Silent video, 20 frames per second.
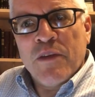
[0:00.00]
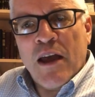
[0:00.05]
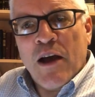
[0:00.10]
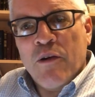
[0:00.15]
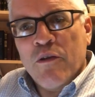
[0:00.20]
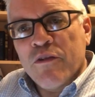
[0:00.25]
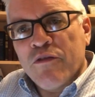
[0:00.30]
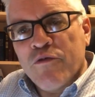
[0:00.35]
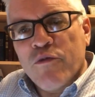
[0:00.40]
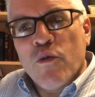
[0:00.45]

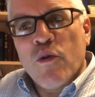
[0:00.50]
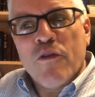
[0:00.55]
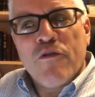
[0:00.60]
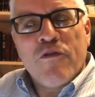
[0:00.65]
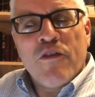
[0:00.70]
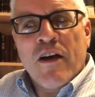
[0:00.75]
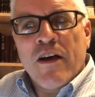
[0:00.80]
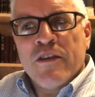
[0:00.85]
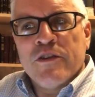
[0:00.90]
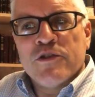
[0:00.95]
our
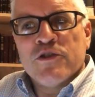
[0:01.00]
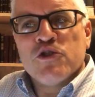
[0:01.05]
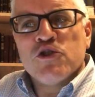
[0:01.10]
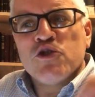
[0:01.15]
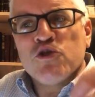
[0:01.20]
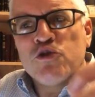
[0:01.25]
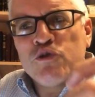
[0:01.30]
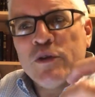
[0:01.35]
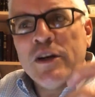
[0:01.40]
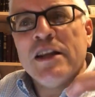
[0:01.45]
forefathers
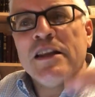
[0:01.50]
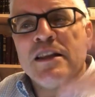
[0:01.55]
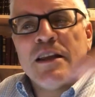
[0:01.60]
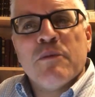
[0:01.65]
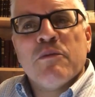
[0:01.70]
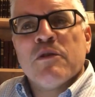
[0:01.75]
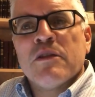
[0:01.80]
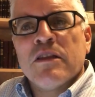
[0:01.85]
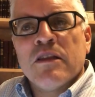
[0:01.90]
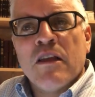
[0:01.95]
treated
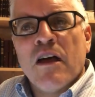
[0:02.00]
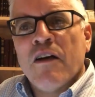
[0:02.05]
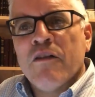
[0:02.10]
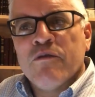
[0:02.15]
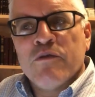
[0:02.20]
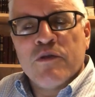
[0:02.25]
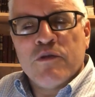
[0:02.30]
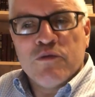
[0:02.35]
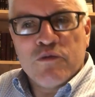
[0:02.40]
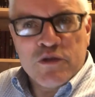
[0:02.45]
them with
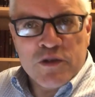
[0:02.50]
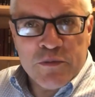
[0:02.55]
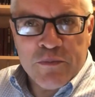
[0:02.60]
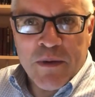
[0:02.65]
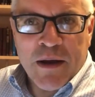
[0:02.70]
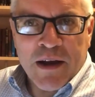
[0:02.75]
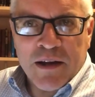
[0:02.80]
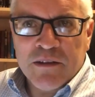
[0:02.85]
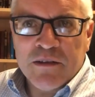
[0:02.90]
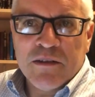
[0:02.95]
love, with
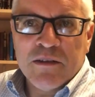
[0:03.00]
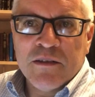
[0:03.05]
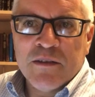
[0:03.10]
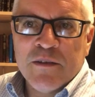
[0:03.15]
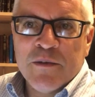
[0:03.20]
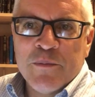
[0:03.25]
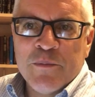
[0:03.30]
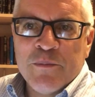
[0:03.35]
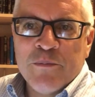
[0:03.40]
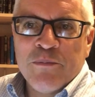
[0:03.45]
respect.
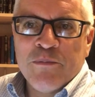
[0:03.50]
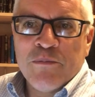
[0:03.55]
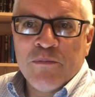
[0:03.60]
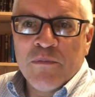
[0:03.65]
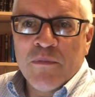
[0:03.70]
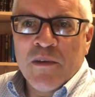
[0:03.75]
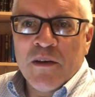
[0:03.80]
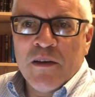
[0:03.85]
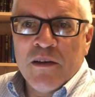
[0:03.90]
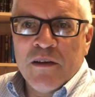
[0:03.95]

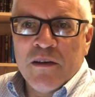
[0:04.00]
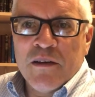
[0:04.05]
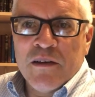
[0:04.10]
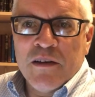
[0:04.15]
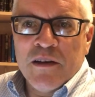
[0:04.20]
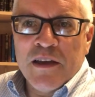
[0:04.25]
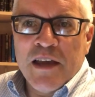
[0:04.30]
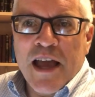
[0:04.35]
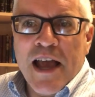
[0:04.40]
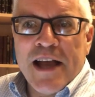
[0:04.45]

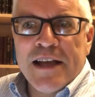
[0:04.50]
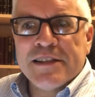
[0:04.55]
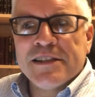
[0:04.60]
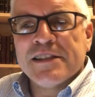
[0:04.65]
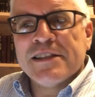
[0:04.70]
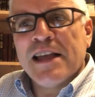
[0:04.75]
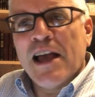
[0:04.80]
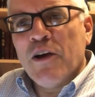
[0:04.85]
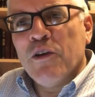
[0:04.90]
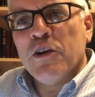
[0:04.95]
He
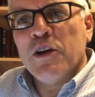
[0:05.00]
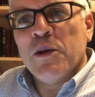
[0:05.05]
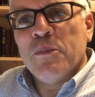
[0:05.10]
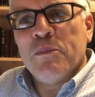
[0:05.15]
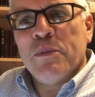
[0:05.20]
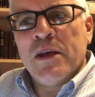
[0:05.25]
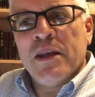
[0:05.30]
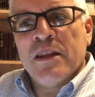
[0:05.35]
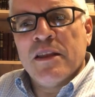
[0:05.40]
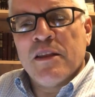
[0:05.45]
asks, how could it
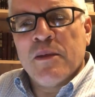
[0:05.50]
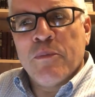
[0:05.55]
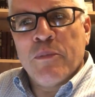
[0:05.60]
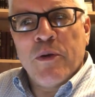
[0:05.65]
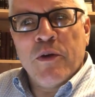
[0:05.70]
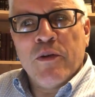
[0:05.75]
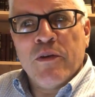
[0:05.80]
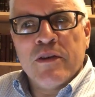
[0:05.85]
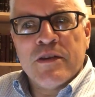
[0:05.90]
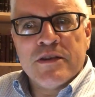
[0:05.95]
be that the
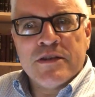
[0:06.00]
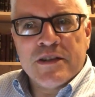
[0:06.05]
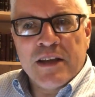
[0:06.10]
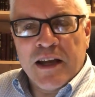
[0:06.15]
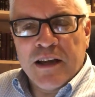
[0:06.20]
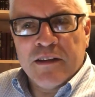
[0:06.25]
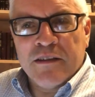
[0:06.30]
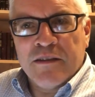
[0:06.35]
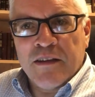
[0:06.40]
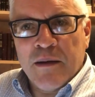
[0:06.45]
period of the
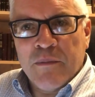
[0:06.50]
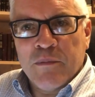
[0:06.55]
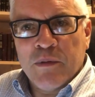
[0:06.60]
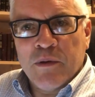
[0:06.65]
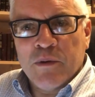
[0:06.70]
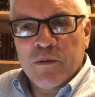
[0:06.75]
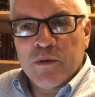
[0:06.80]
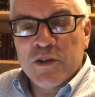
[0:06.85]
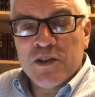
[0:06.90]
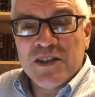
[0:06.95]
Second
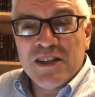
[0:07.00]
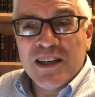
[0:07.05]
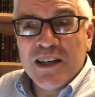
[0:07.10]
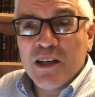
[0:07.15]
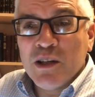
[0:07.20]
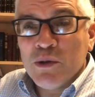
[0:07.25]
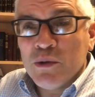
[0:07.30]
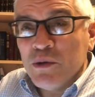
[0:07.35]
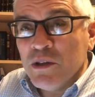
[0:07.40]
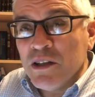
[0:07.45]
Temple, which
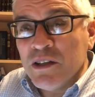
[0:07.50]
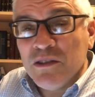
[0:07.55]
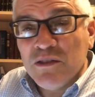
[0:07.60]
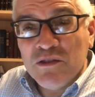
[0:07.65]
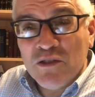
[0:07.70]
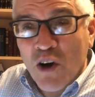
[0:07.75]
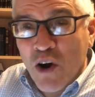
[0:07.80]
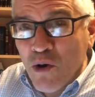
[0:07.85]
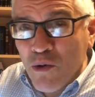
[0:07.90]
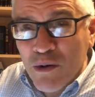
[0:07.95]
included
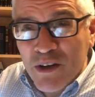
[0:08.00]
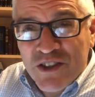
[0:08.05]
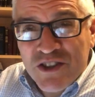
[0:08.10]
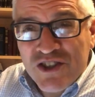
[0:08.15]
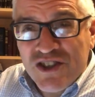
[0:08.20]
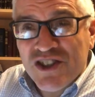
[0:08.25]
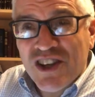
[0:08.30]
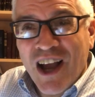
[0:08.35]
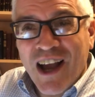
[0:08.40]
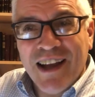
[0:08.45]
Torah
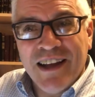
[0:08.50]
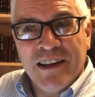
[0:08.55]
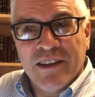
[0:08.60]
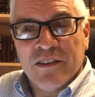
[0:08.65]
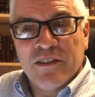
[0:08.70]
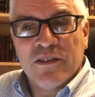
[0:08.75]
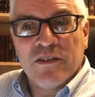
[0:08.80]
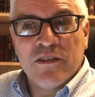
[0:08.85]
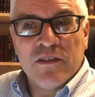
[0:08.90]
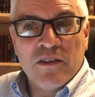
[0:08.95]

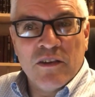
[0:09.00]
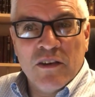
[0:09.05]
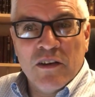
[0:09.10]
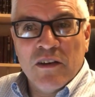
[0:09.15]
giants,